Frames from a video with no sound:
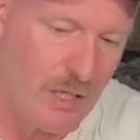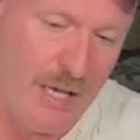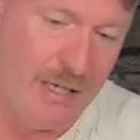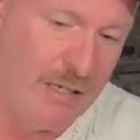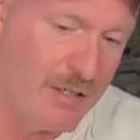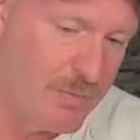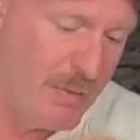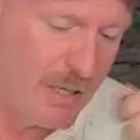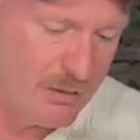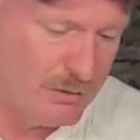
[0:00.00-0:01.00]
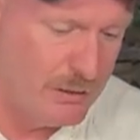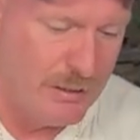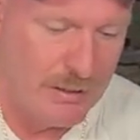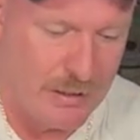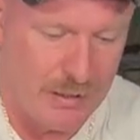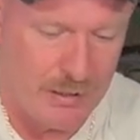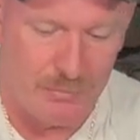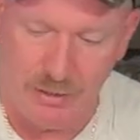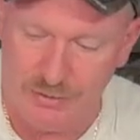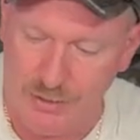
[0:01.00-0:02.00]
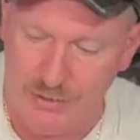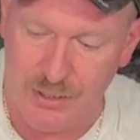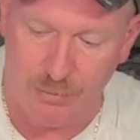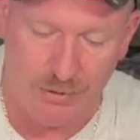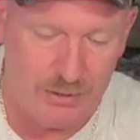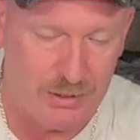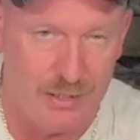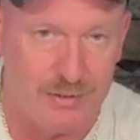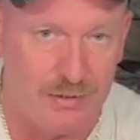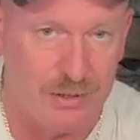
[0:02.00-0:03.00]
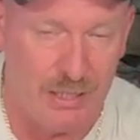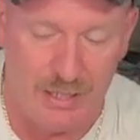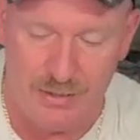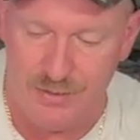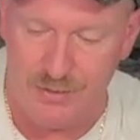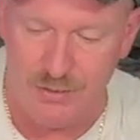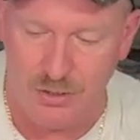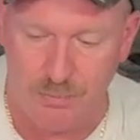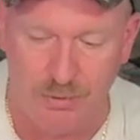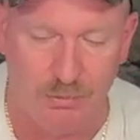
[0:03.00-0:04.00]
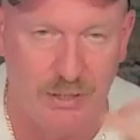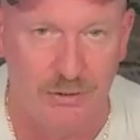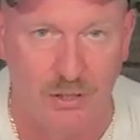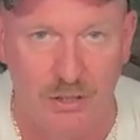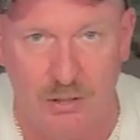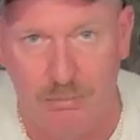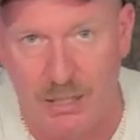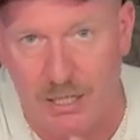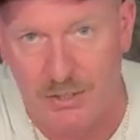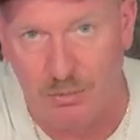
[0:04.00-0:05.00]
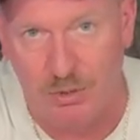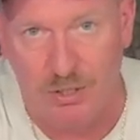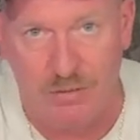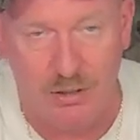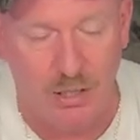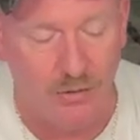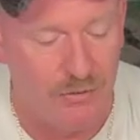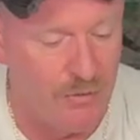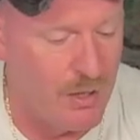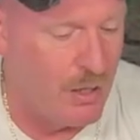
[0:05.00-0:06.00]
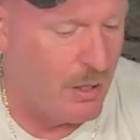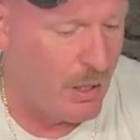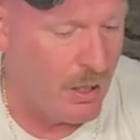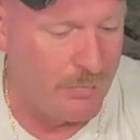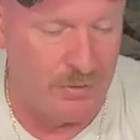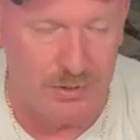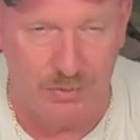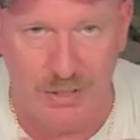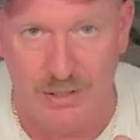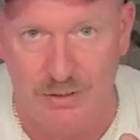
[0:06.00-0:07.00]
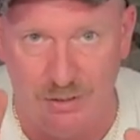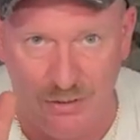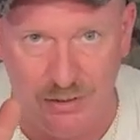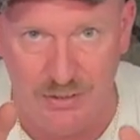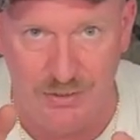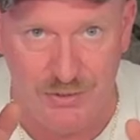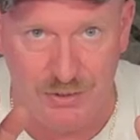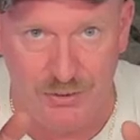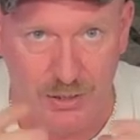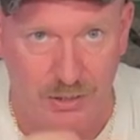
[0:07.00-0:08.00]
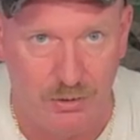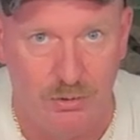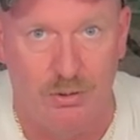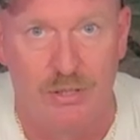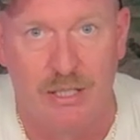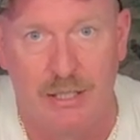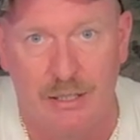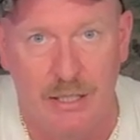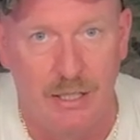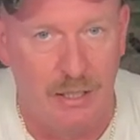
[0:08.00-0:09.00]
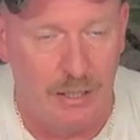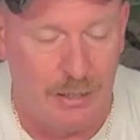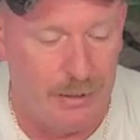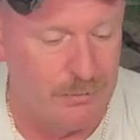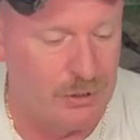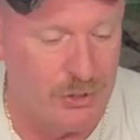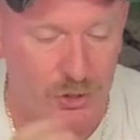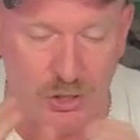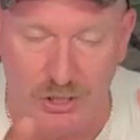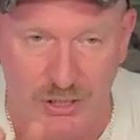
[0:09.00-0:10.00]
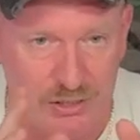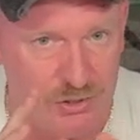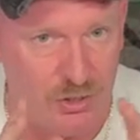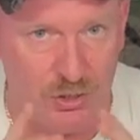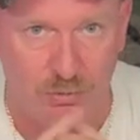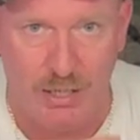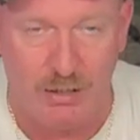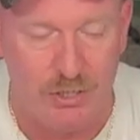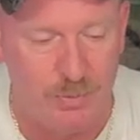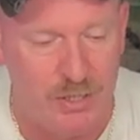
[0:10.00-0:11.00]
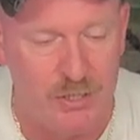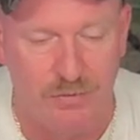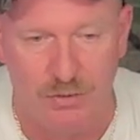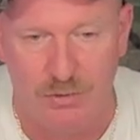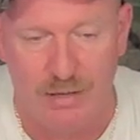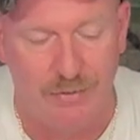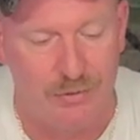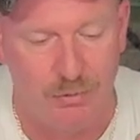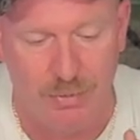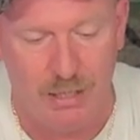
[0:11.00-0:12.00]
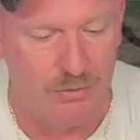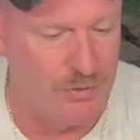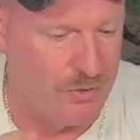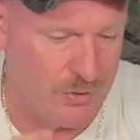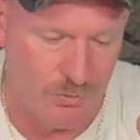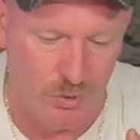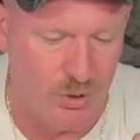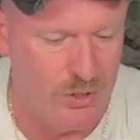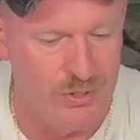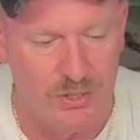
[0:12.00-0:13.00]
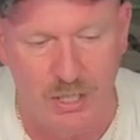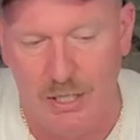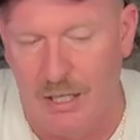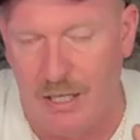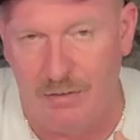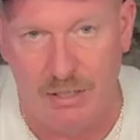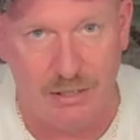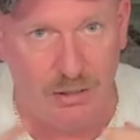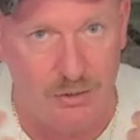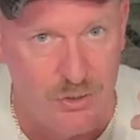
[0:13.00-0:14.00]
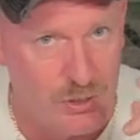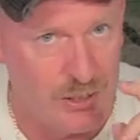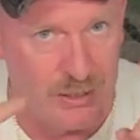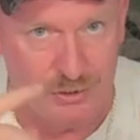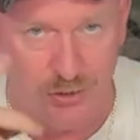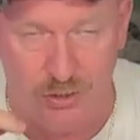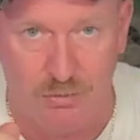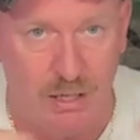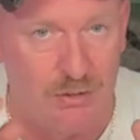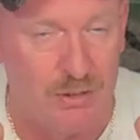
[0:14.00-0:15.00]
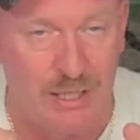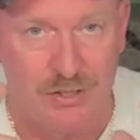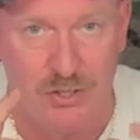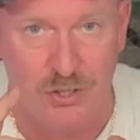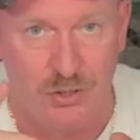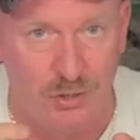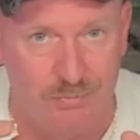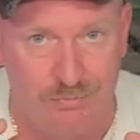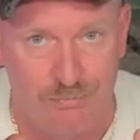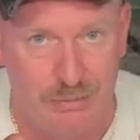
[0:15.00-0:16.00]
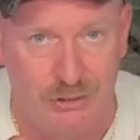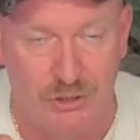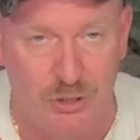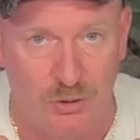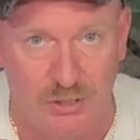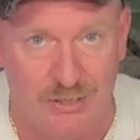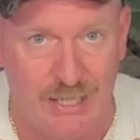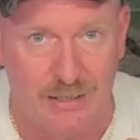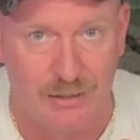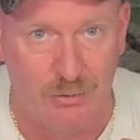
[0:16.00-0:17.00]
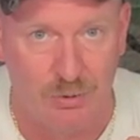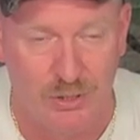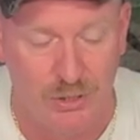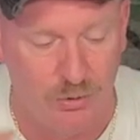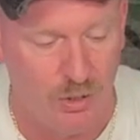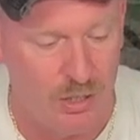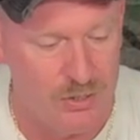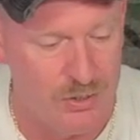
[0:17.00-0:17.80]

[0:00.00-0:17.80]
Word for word: And it is metal, it does come with a nice little case that you could put right in your glove box or whatever else. This way here, you at least still know, okay, because you could get turned around, especially if you're driving through mountains and woods and everything else. You can get turned around and not shouldn't be sure exactly where you are.